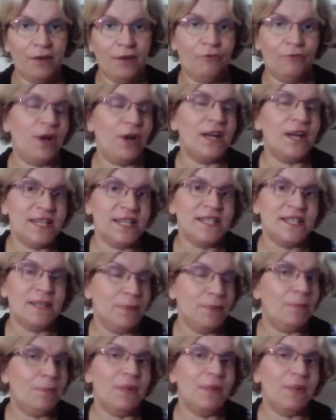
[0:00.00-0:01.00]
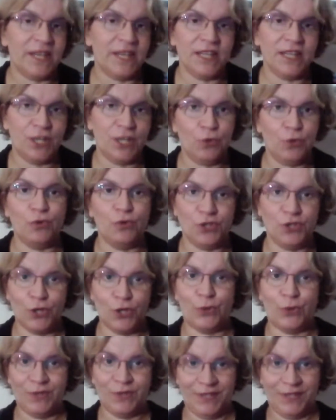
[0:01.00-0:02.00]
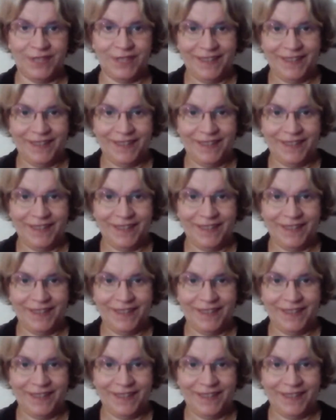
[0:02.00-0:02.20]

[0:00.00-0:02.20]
at least the people that are in the Eurozone.